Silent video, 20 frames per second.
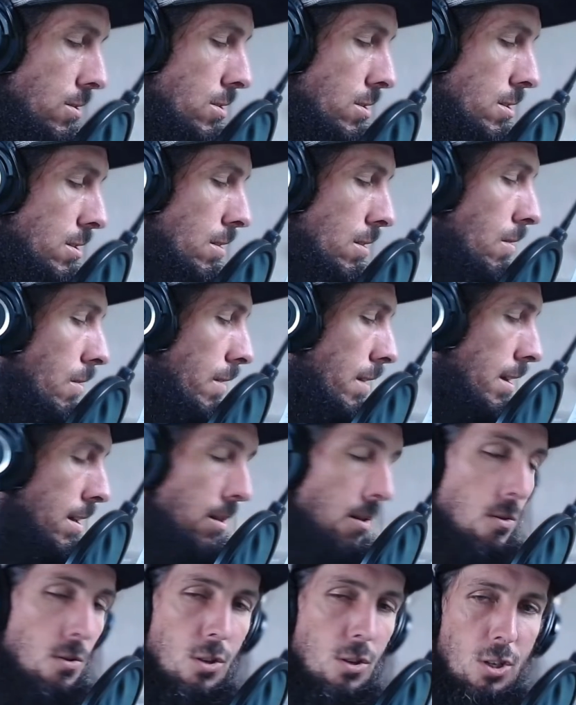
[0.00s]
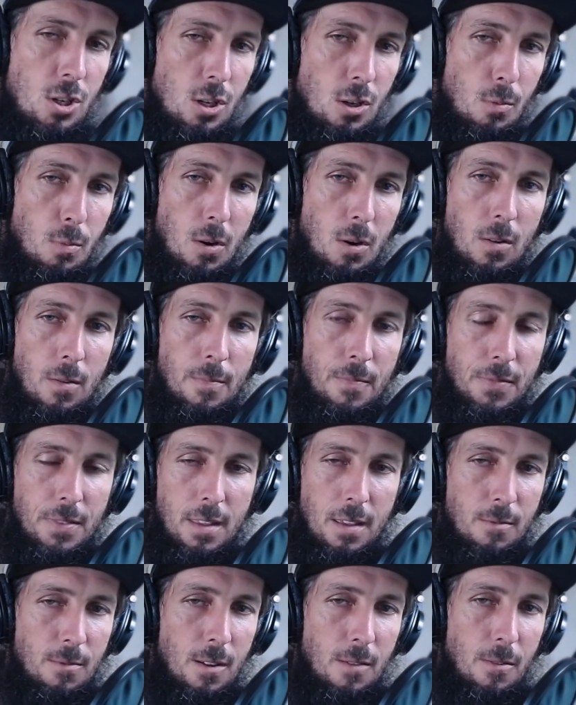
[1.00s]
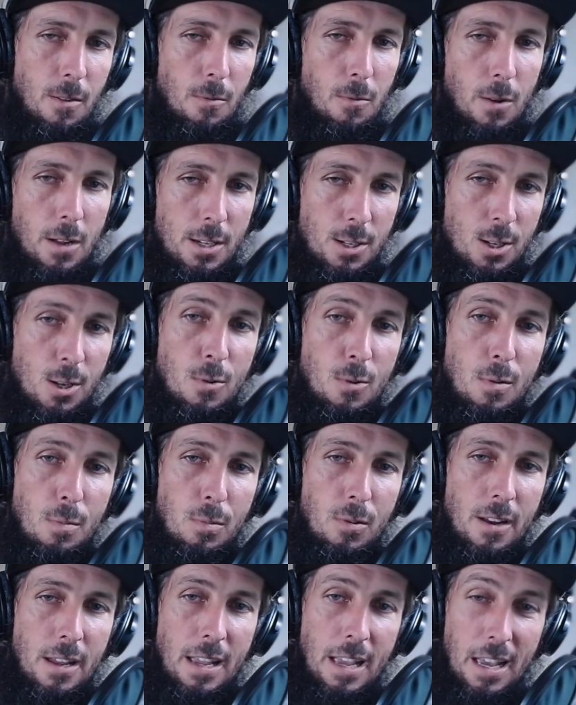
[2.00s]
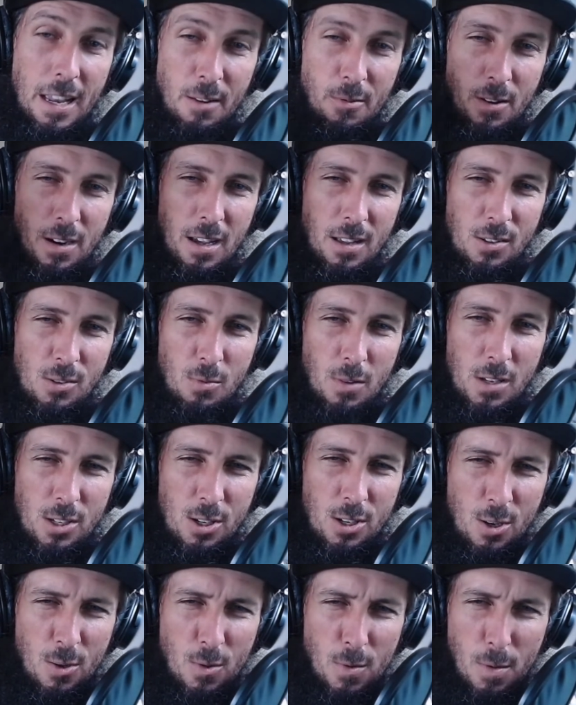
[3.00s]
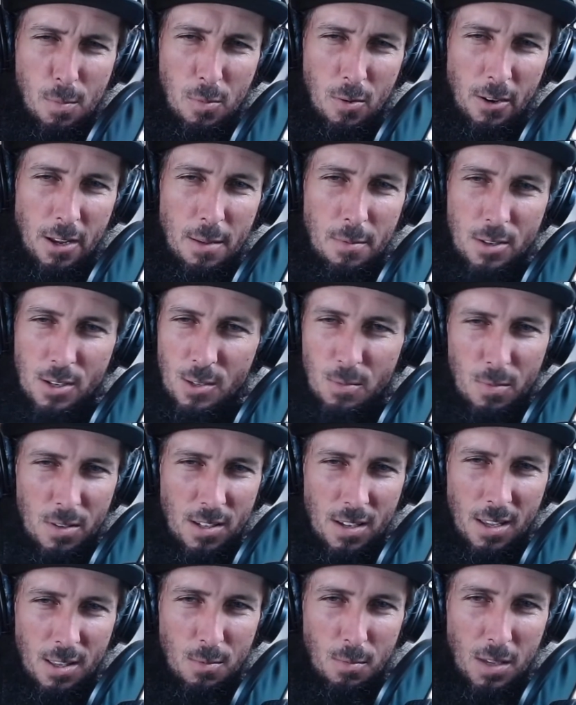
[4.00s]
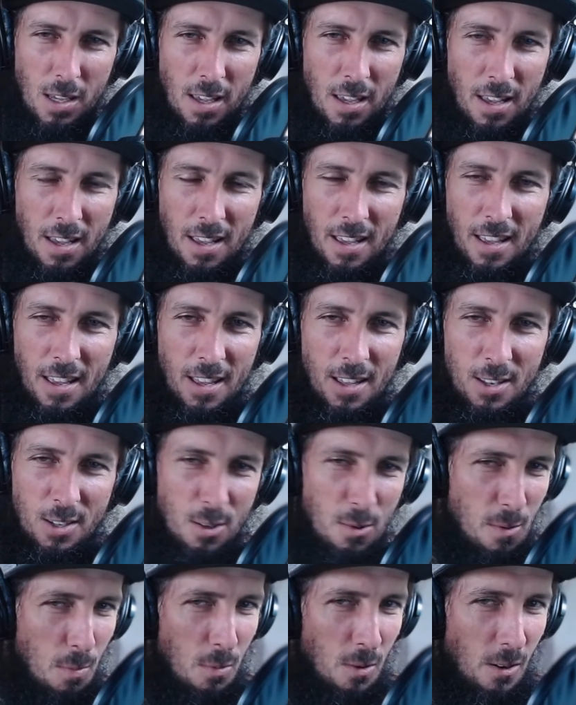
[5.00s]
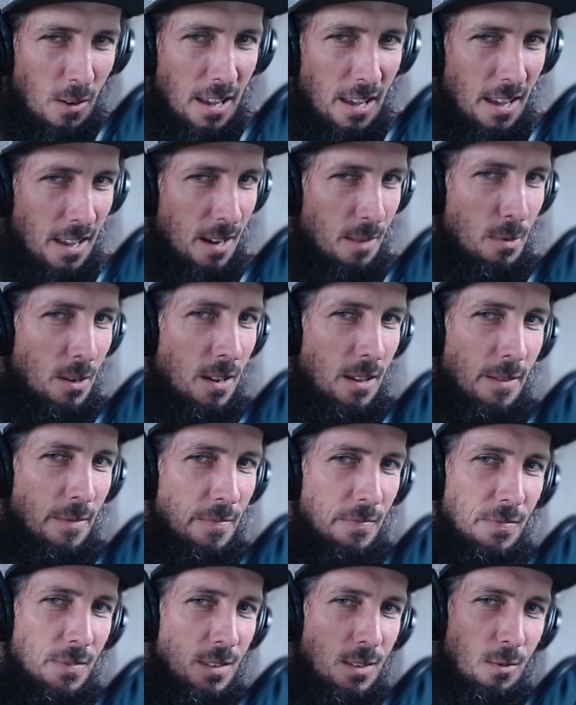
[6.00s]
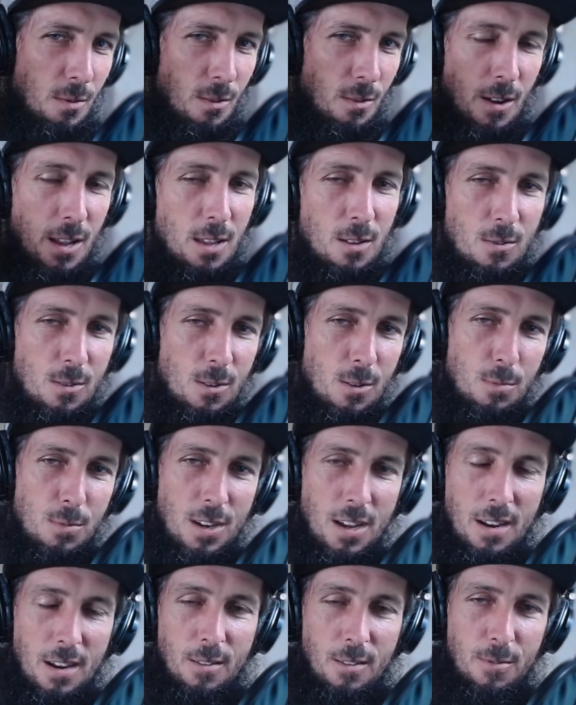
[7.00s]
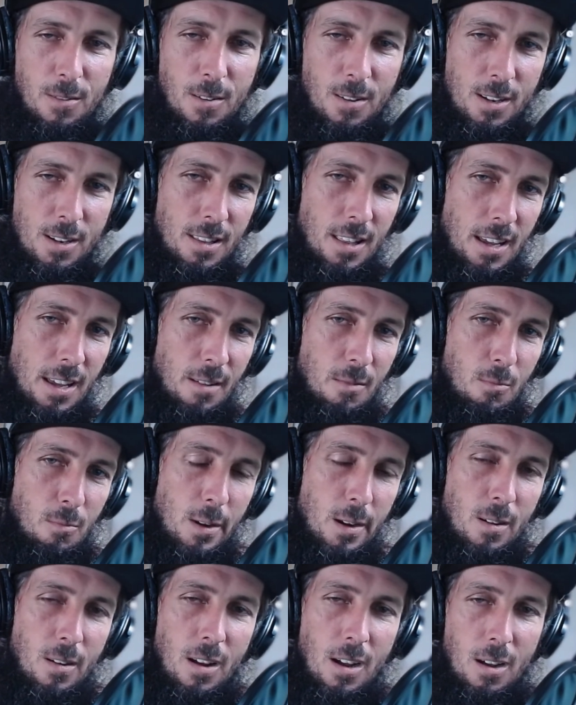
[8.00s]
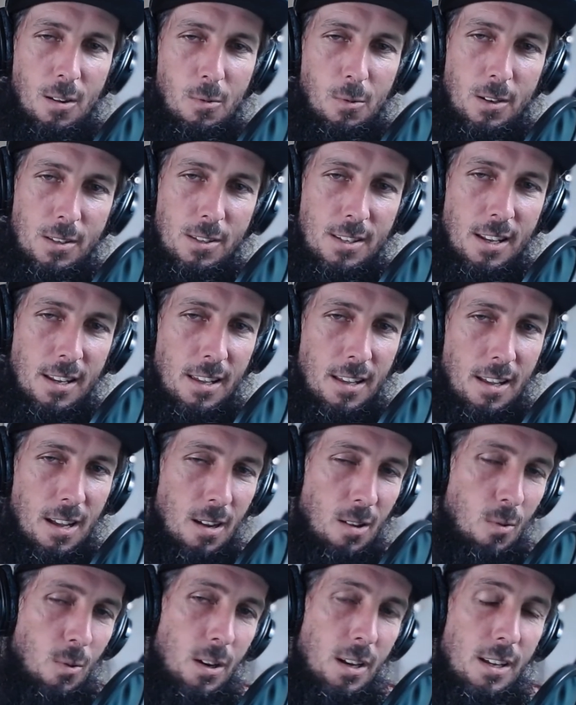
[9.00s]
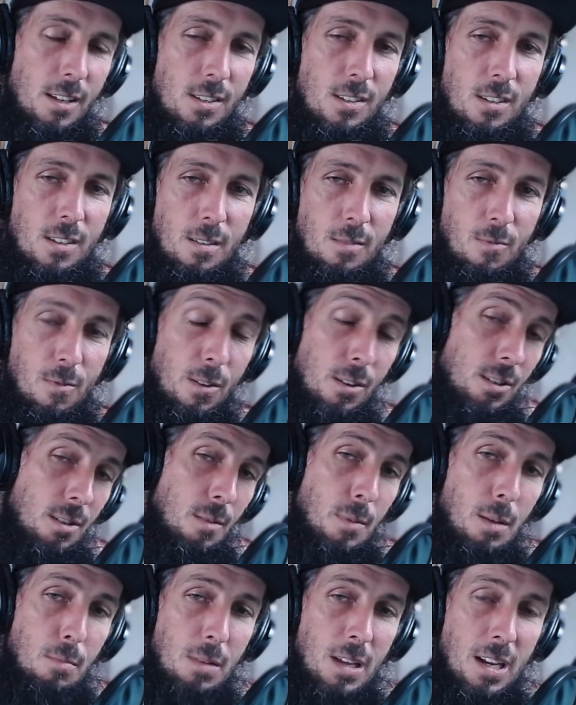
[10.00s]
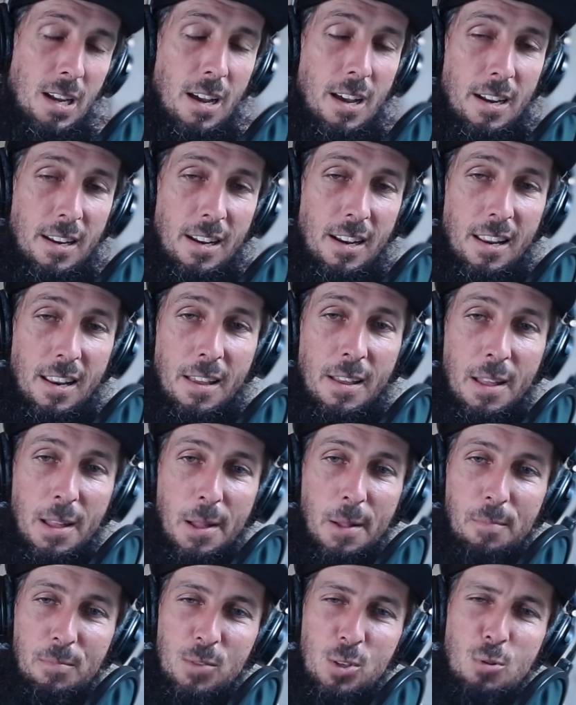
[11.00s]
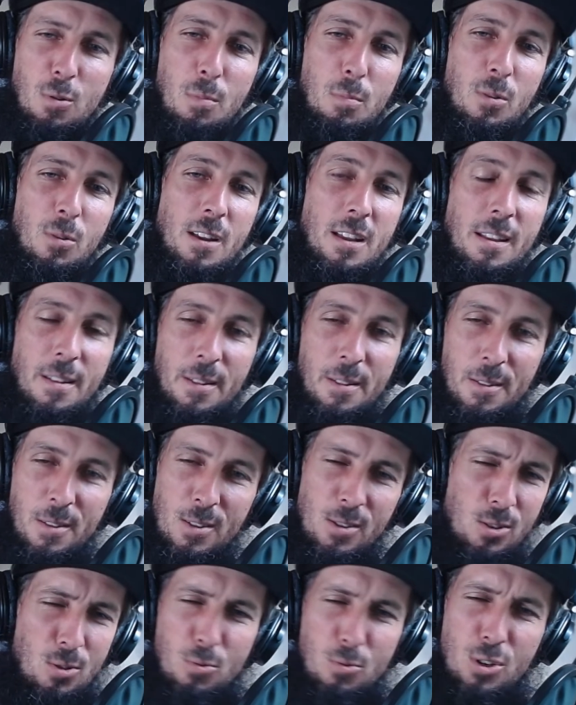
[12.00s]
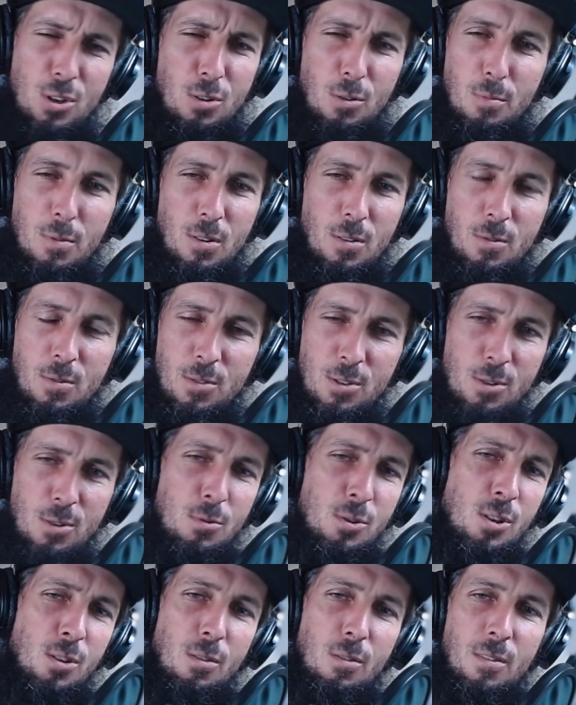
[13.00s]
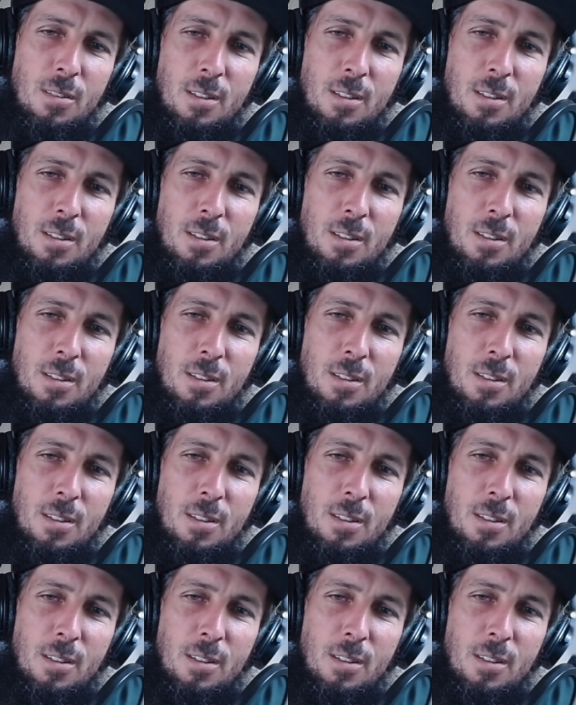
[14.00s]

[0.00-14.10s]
chill. They're just chill, bro. If you ever watched Two Apri, anyone else watch Two Apri just besides me? Two Apri, anybody? It's a great YouTube channel if you're into like weird awkwardness and First Amendment auditing. Two Apri. So chill, bro. Chill.